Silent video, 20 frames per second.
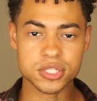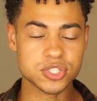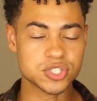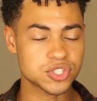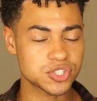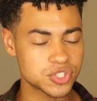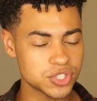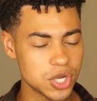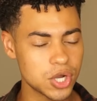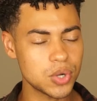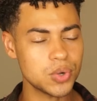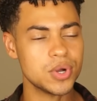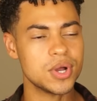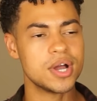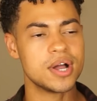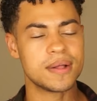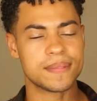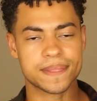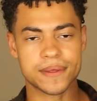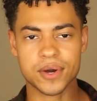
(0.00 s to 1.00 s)
so
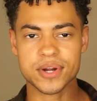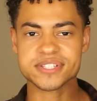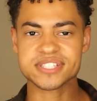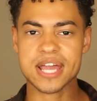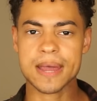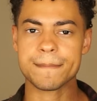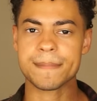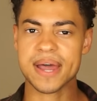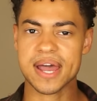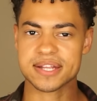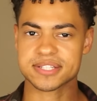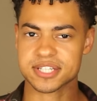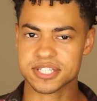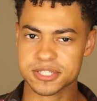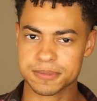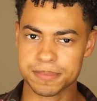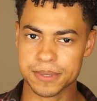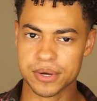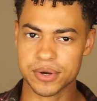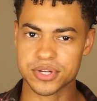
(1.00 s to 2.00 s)
there is that past
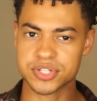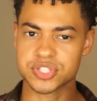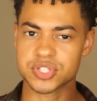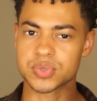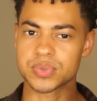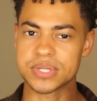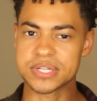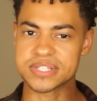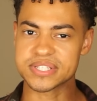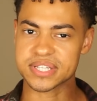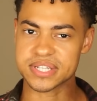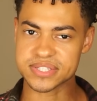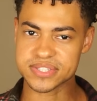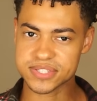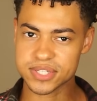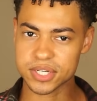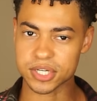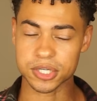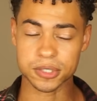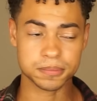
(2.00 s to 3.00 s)
experience you need to
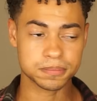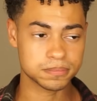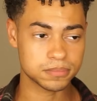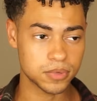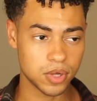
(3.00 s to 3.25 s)
consider.